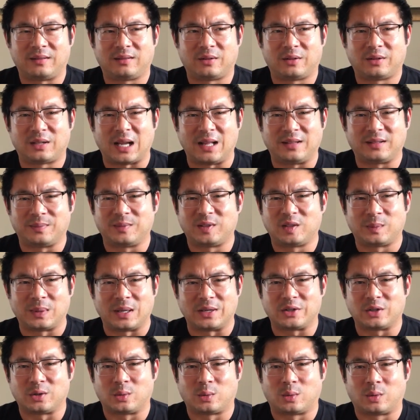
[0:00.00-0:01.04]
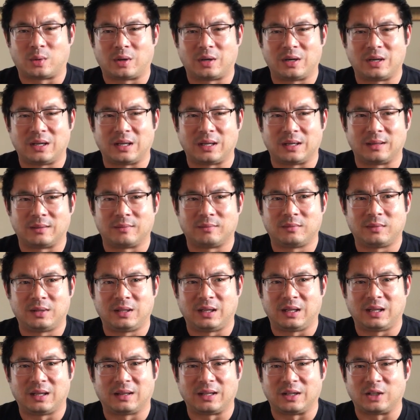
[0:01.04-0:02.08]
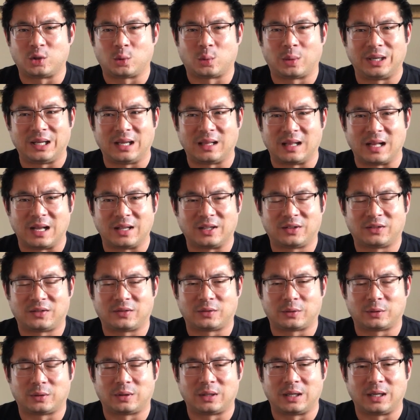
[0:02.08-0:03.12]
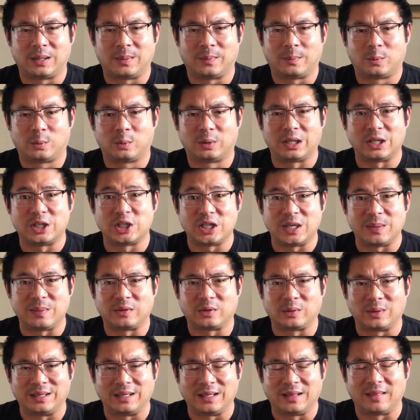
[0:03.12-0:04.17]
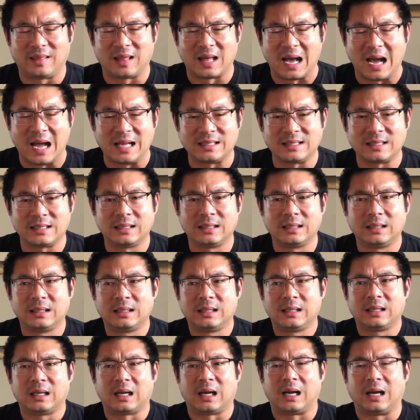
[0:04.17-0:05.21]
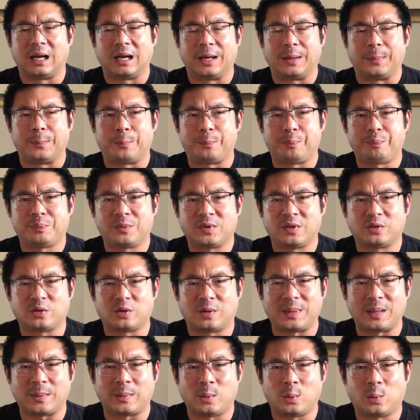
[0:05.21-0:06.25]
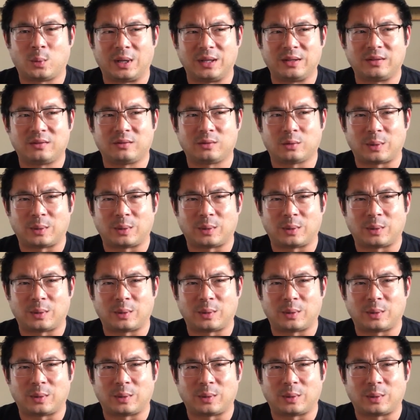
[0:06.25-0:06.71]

There's had some special, or you can get like 20 classes for really cheap, so I did that. So it's going to make me once,